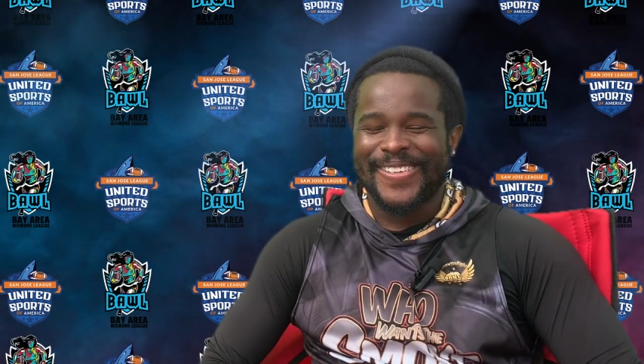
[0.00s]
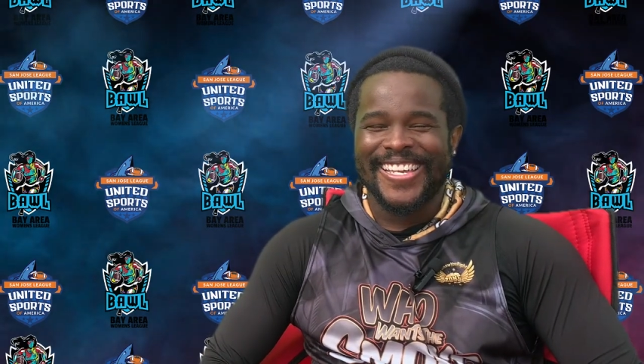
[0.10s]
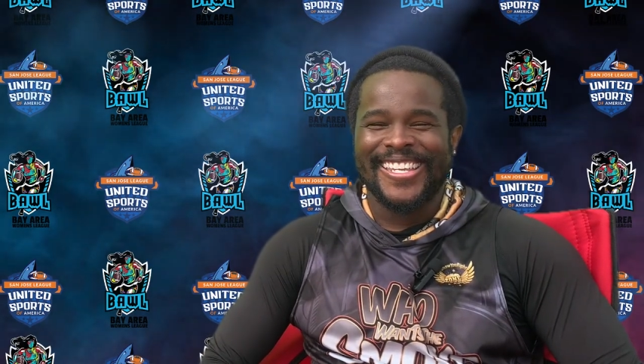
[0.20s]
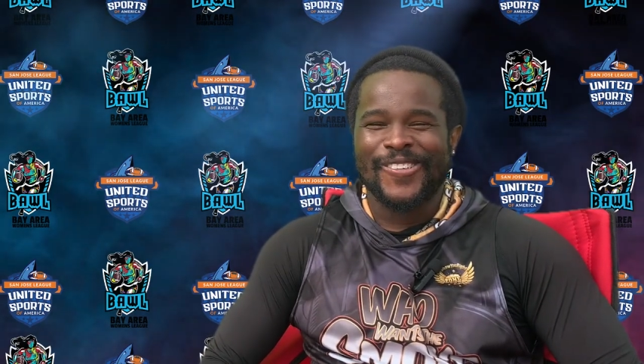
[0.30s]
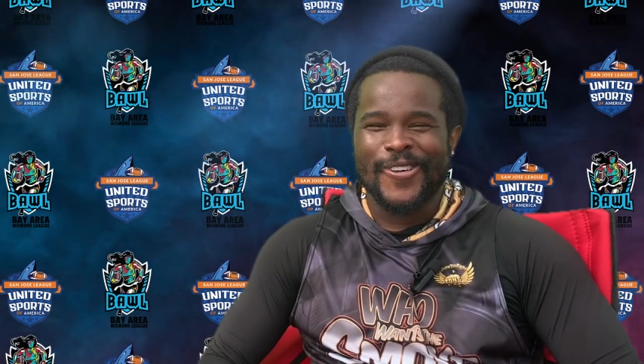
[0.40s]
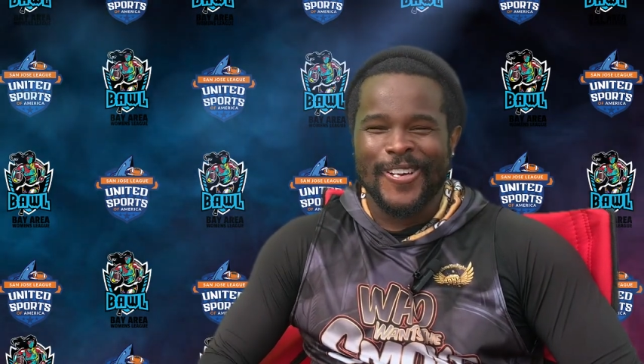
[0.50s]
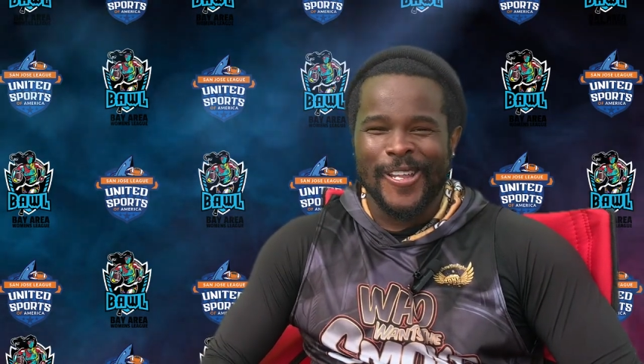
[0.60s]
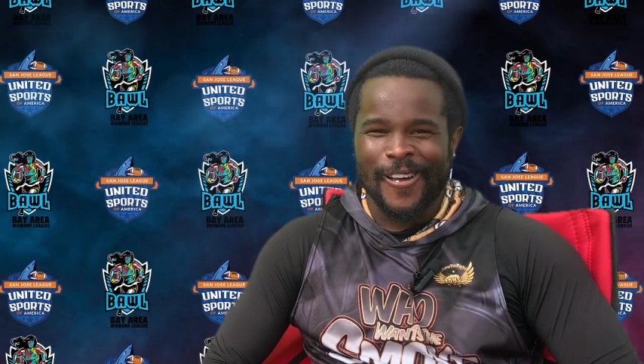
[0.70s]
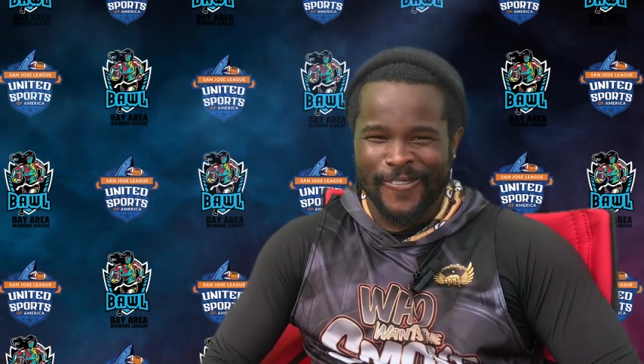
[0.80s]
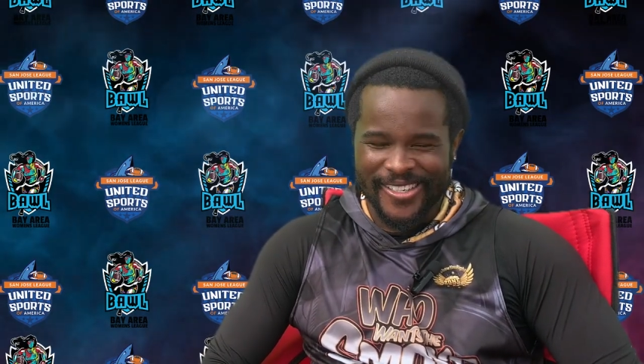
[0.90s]
Play anywhere
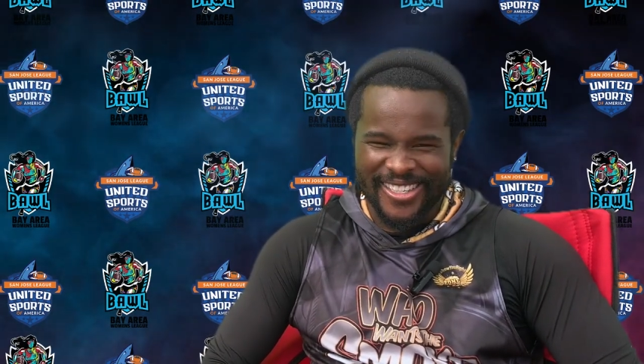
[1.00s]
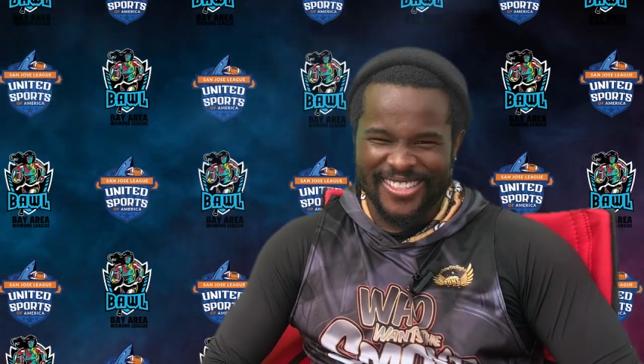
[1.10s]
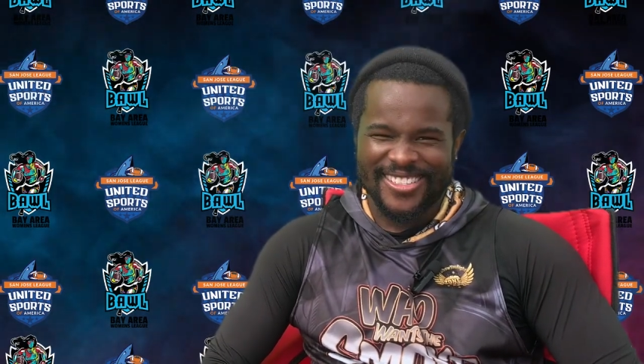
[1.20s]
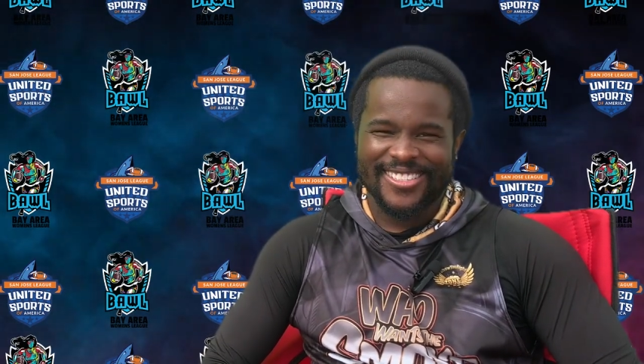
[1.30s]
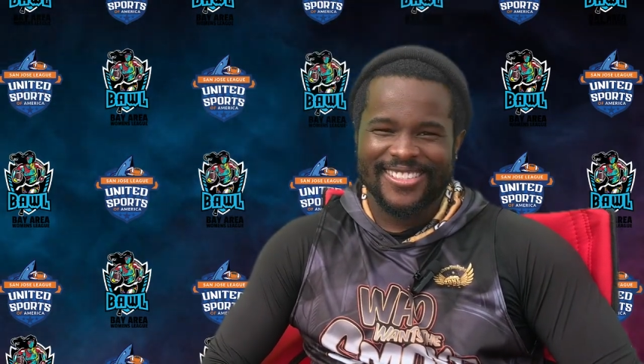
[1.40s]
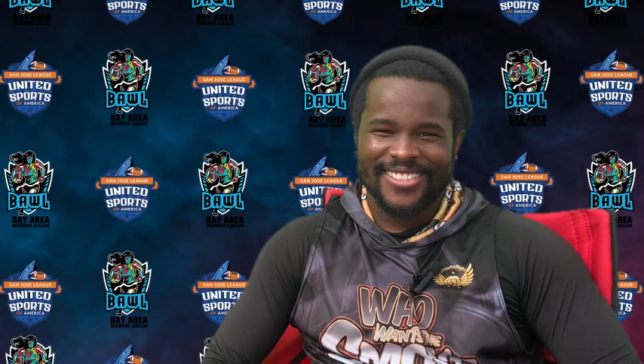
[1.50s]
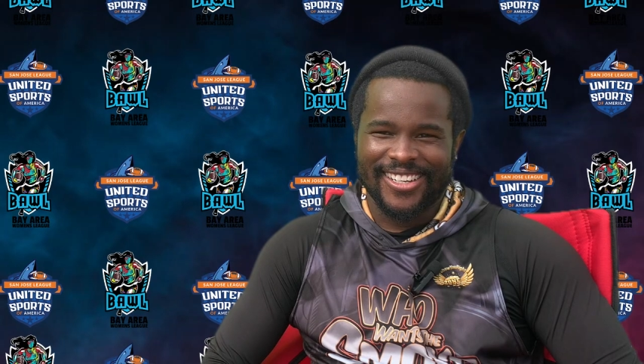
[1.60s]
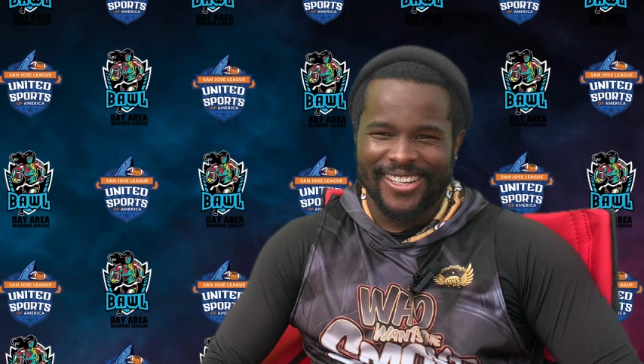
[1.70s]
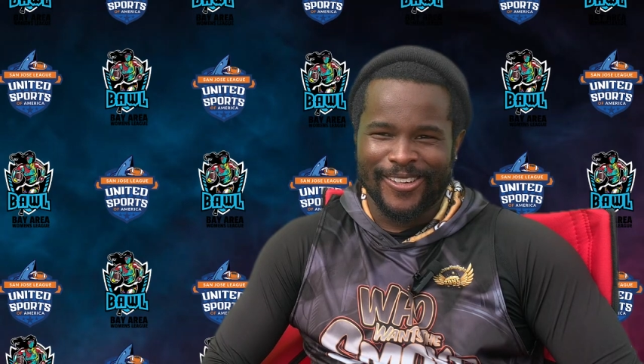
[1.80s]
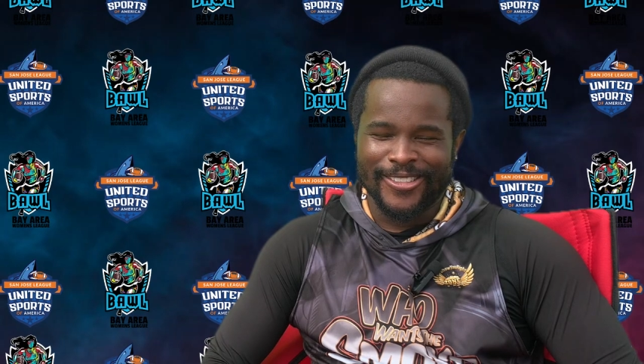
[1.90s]
on offense.
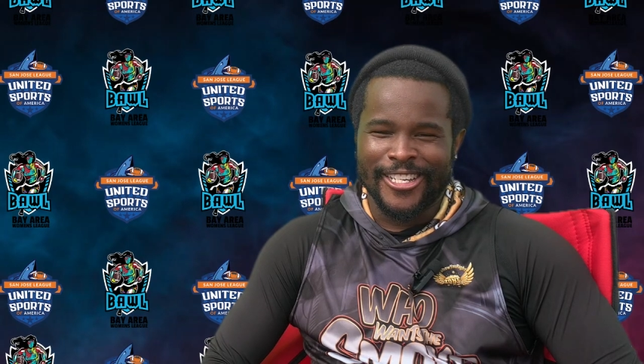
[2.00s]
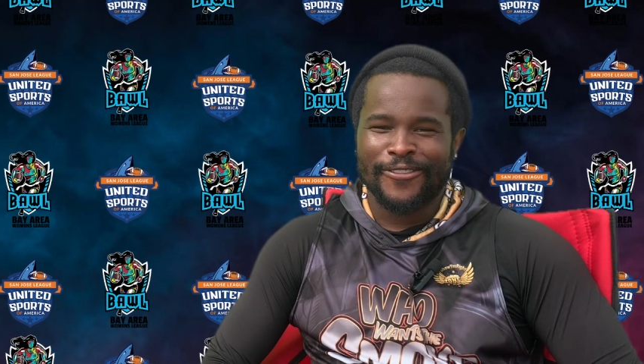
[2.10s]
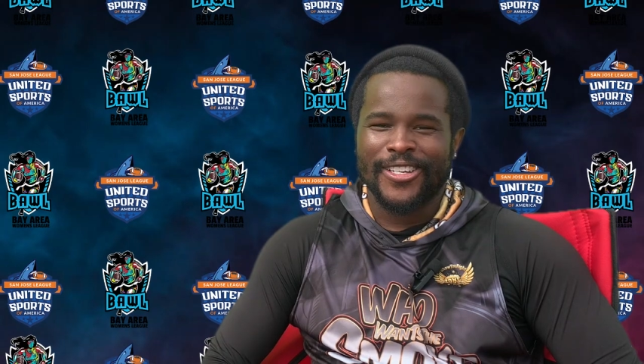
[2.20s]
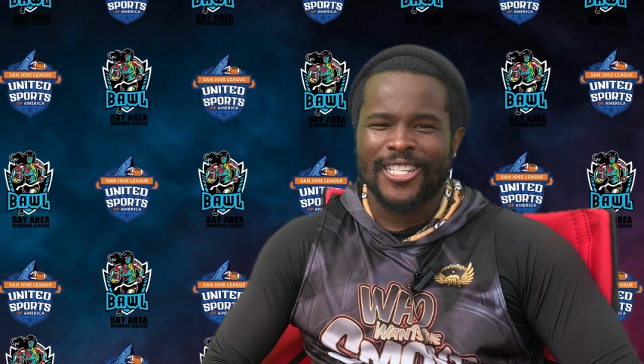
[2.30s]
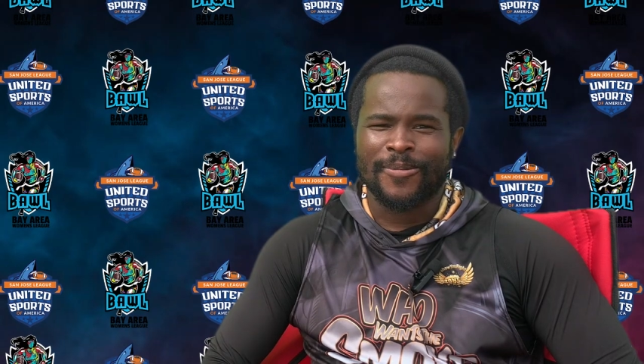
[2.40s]
Defense,